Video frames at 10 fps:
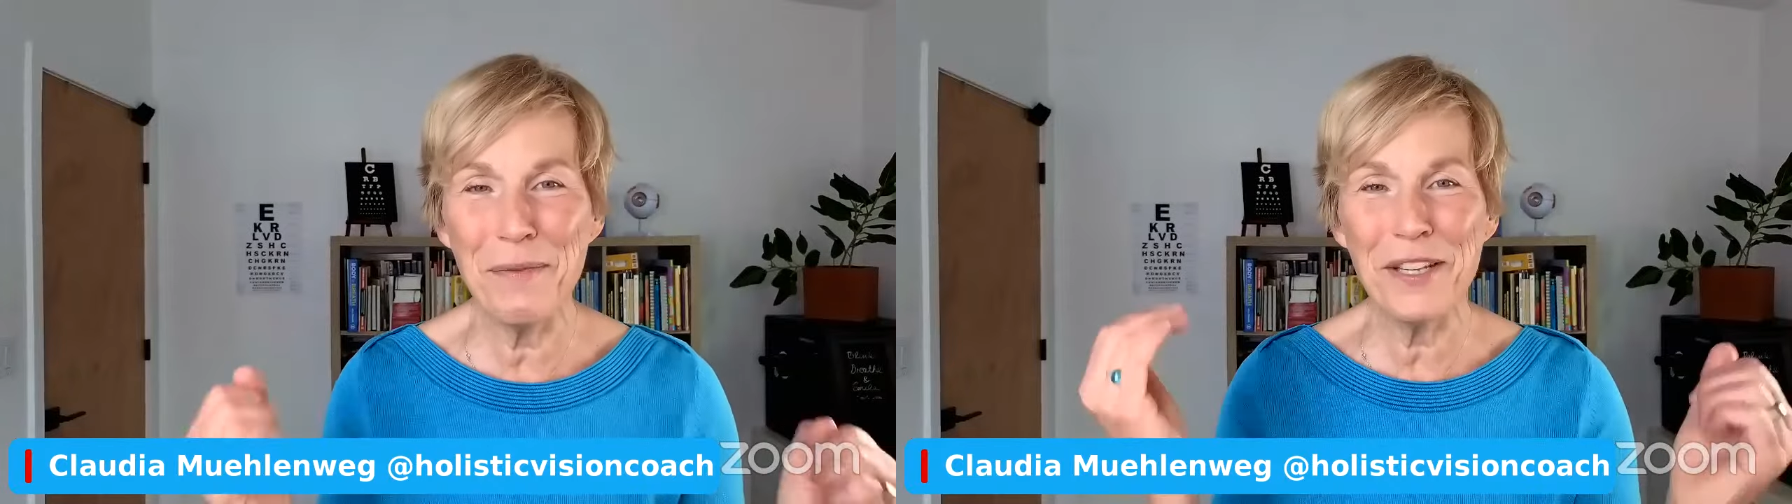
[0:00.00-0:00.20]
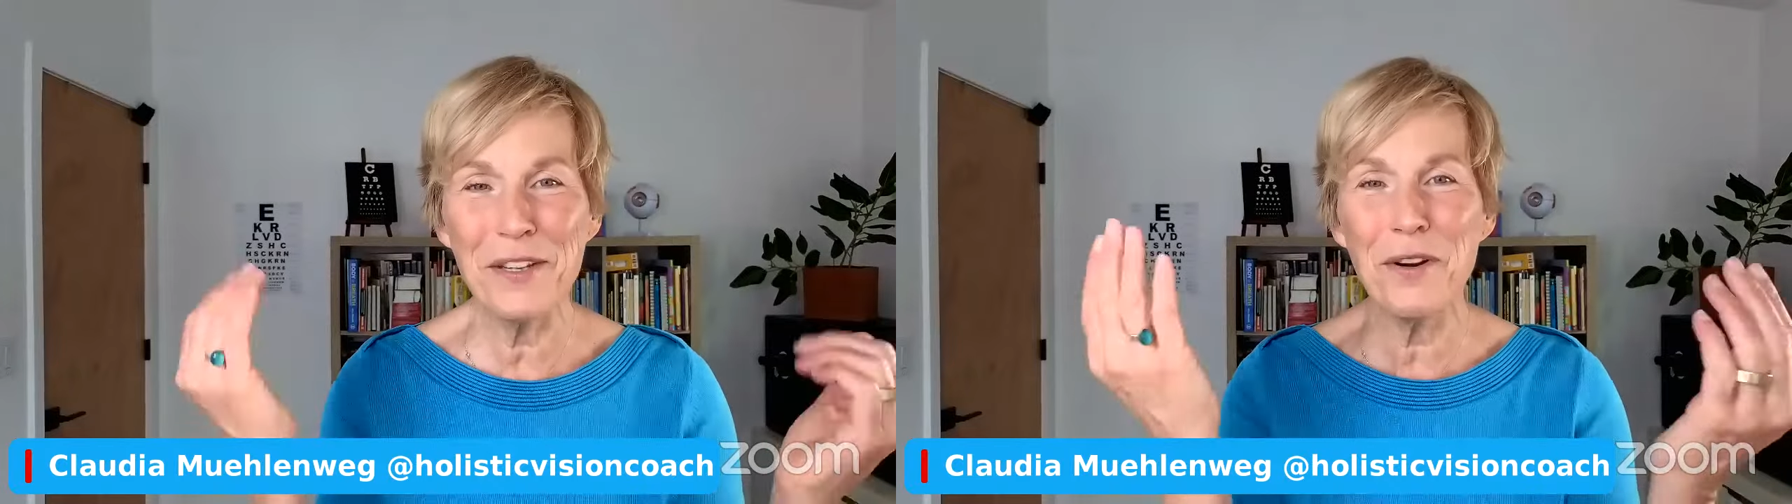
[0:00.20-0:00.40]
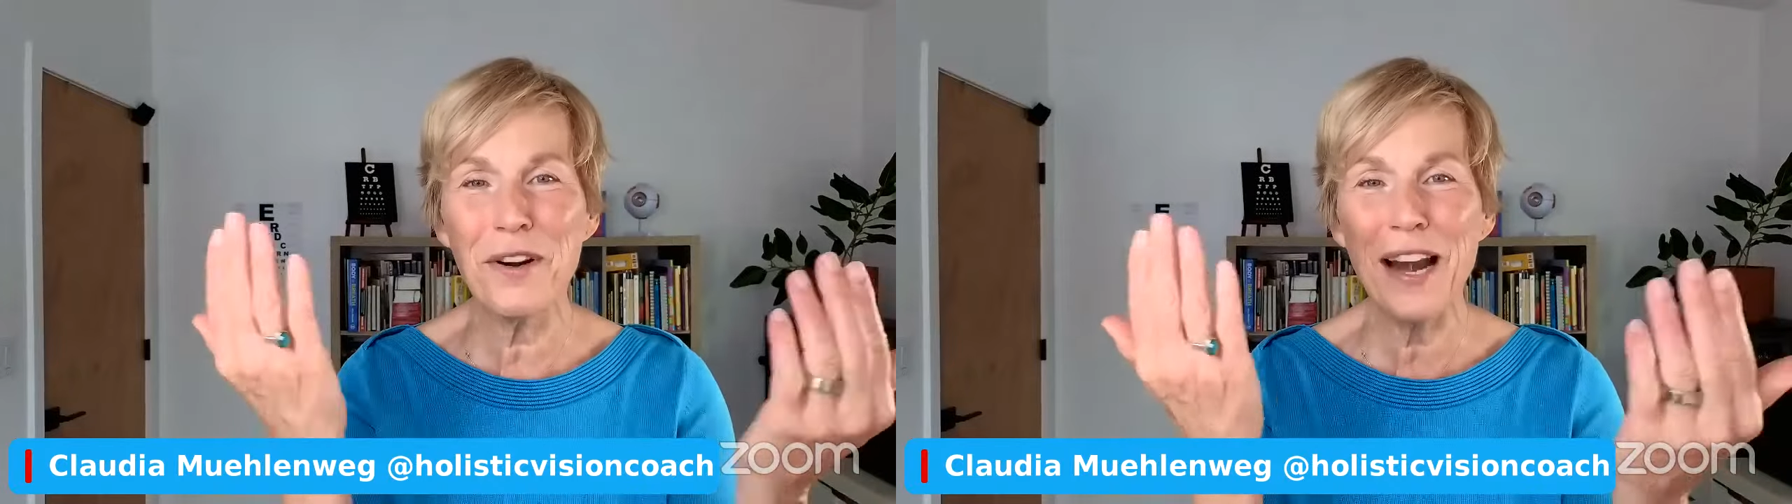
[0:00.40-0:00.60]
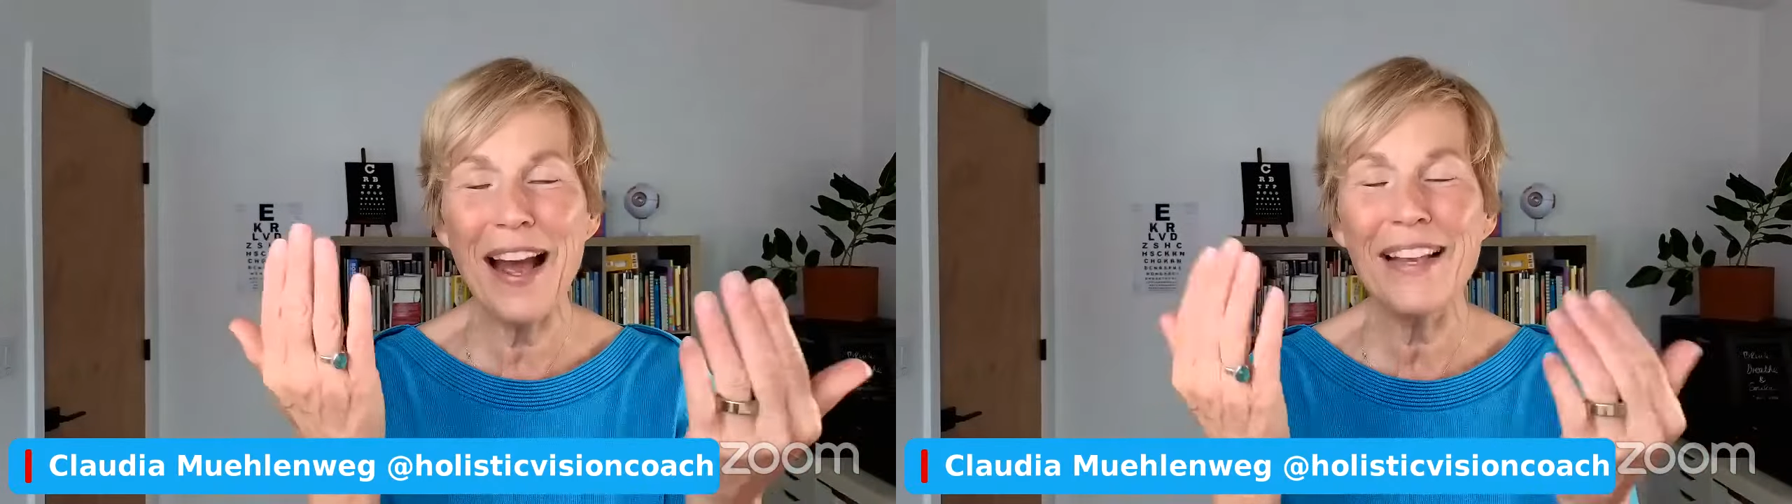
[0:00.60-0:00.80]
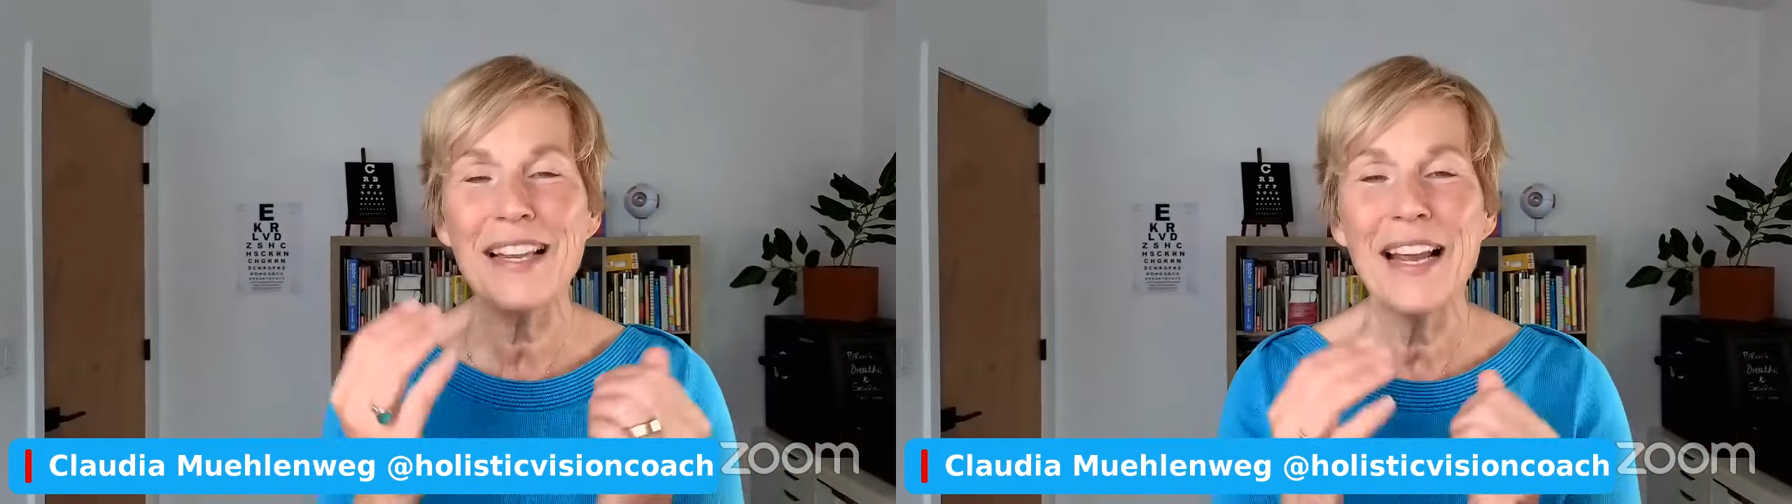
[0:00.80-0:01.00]
There, there was no
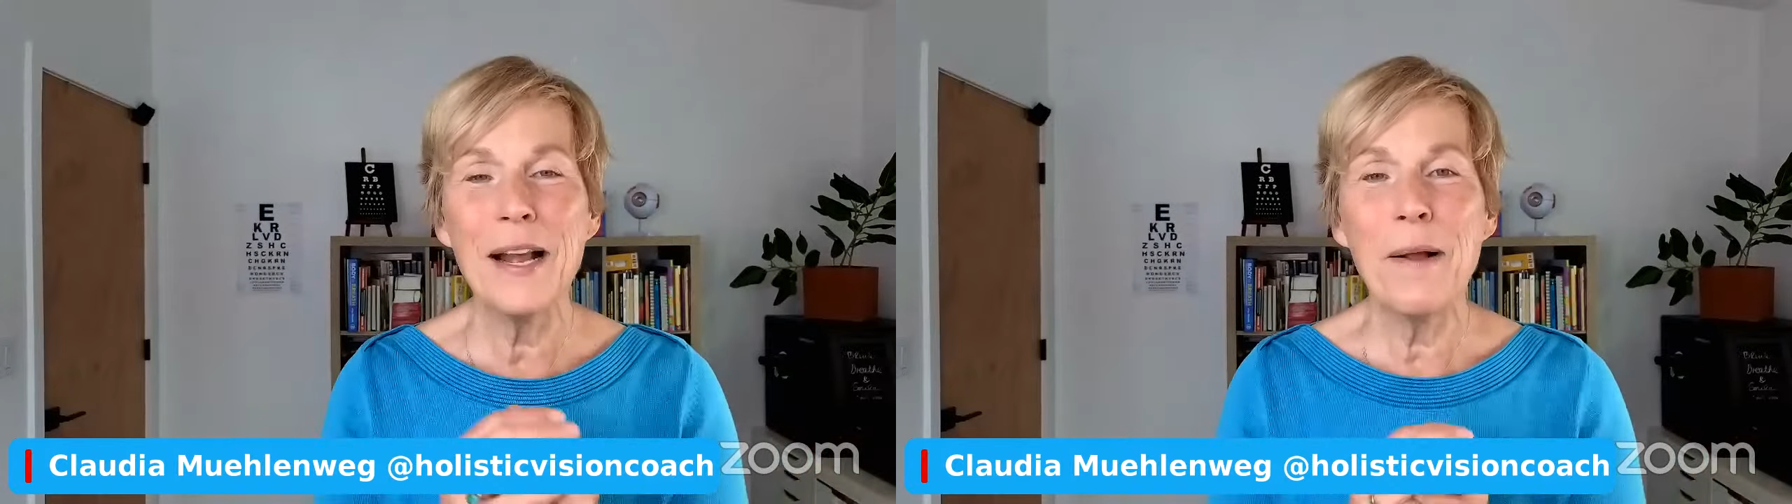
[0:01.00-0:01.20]
glass.